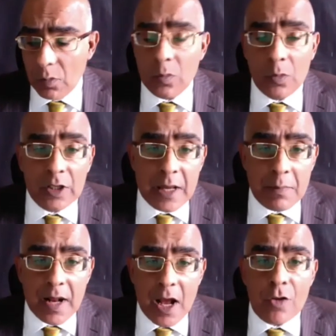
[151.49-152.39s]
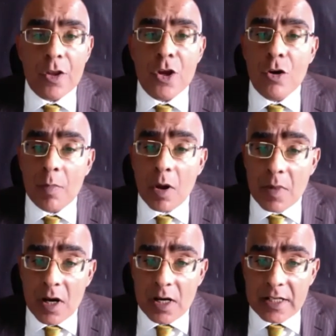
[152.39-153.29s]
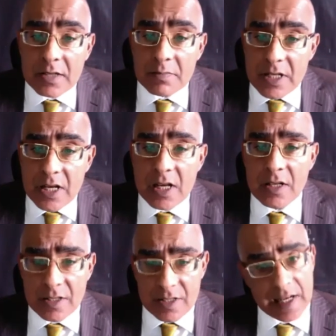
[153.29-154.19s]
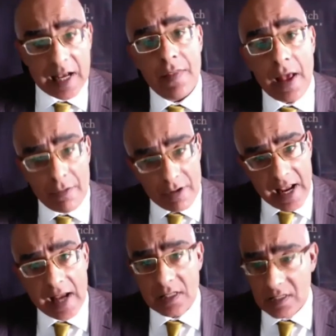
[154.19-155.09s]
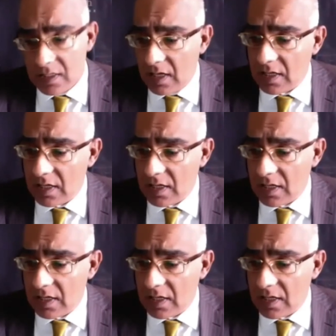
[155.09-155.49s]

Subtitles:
We'll keep an eye on the Eurobond market in particular to see how that reacts